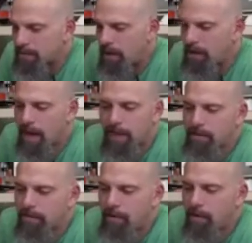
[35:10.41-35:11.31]
Oh yeah,
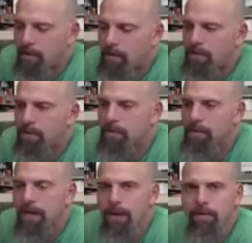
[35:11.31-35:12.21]
so
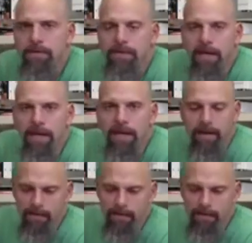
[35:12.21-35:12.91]
it was like,